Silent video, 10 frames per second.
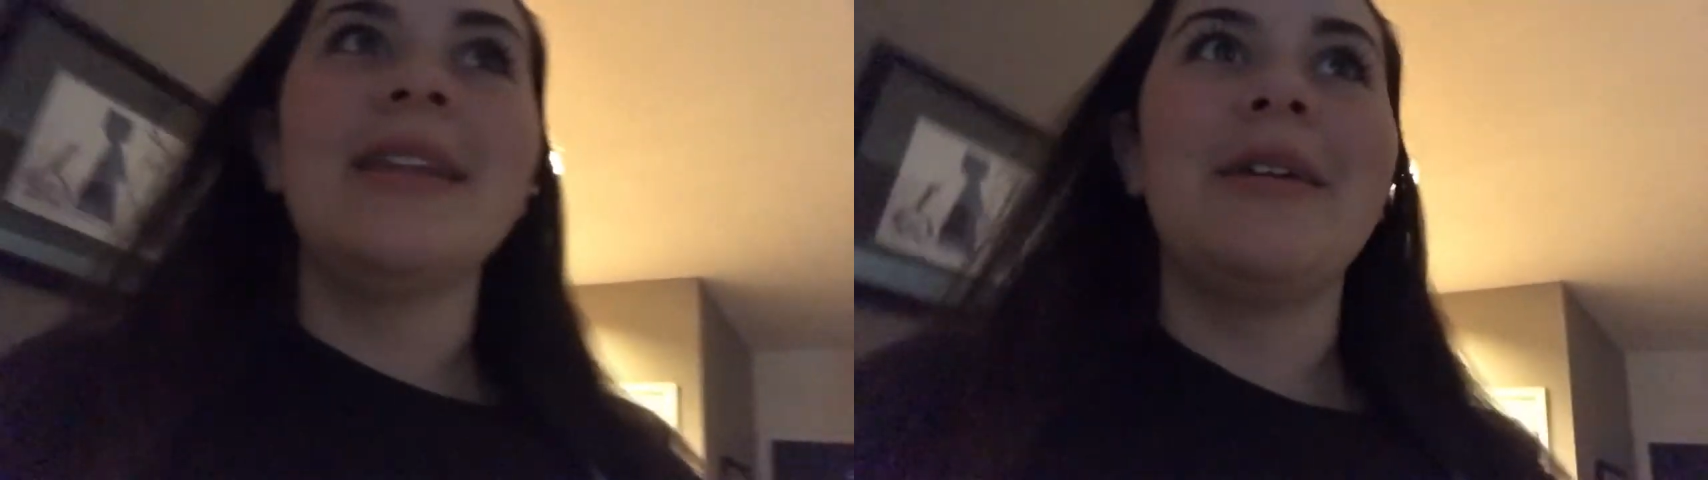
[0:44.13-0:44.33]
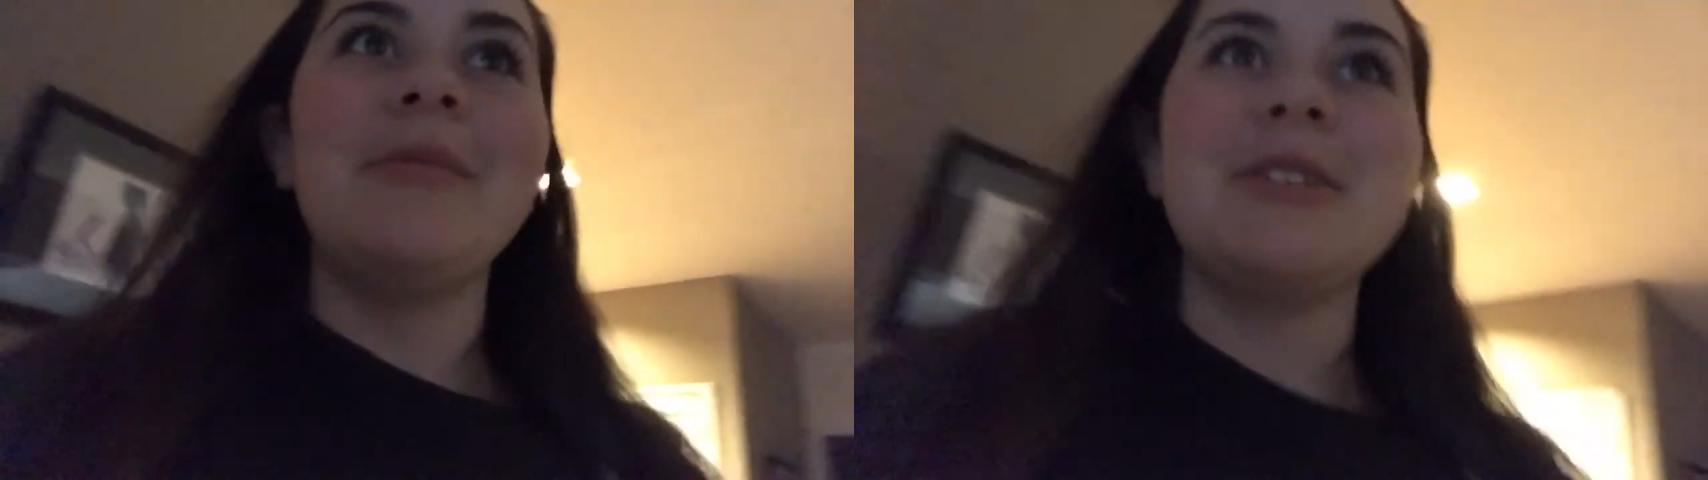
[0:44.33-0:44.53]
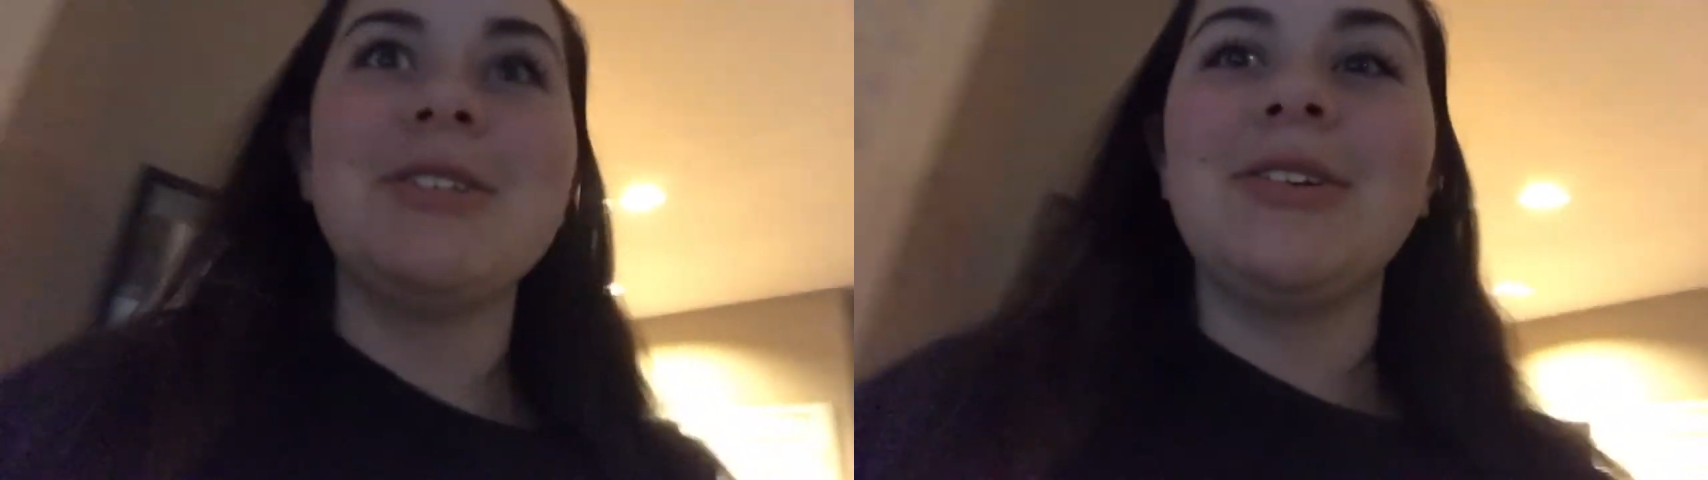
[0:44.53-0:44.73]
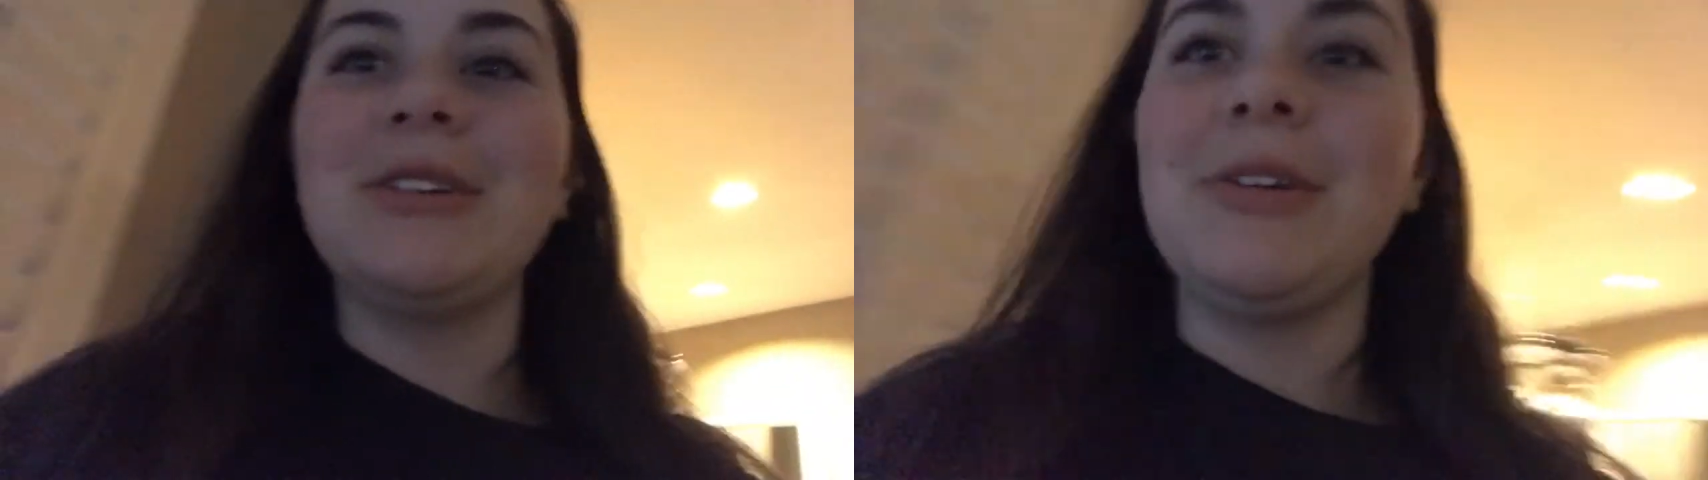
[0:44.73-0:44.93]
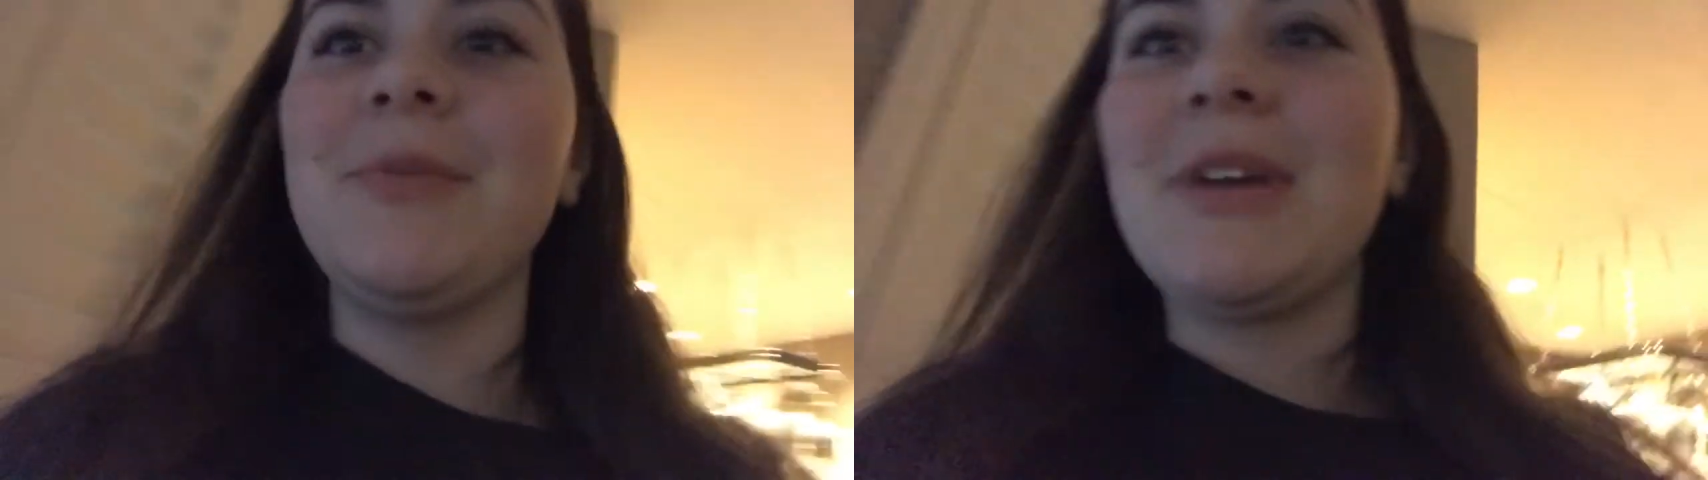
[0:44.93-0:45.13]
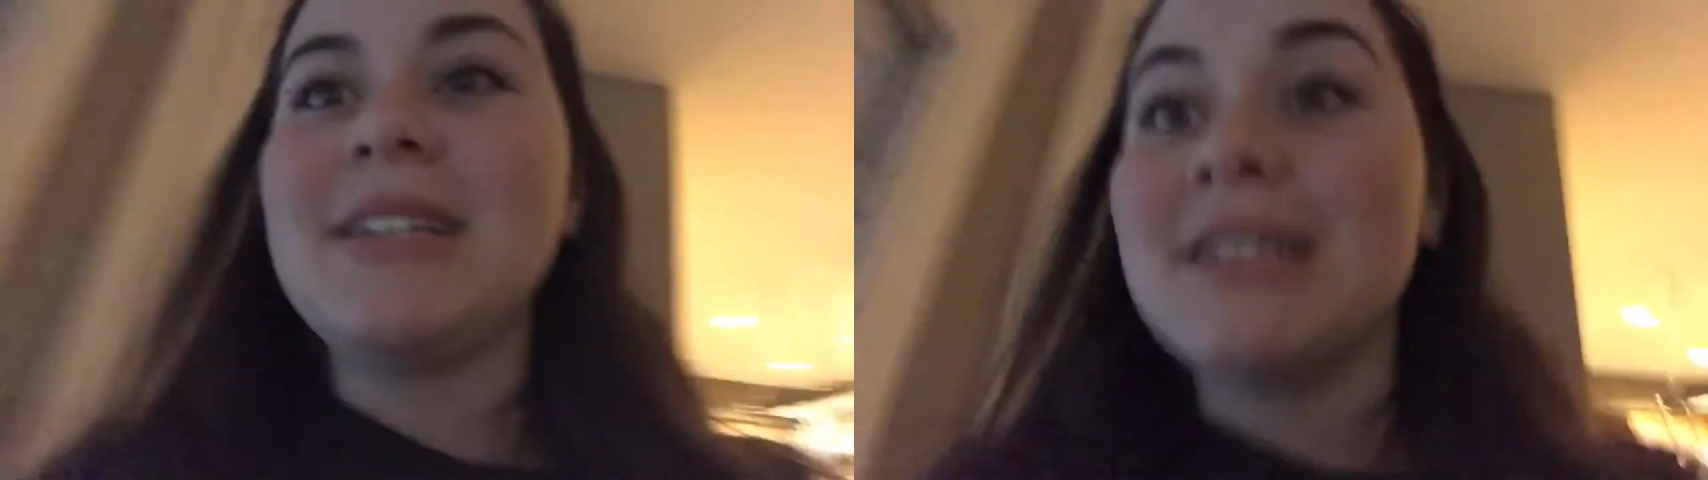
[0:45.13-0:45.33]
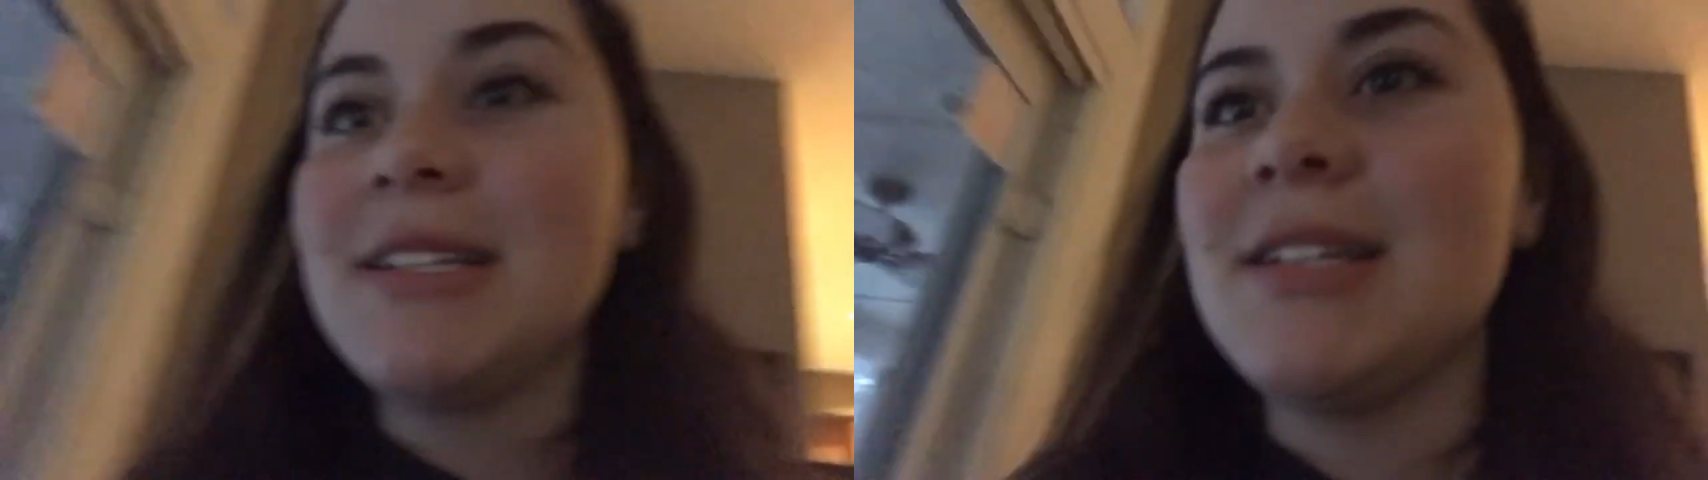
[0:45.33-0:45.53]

let me show you. It didn't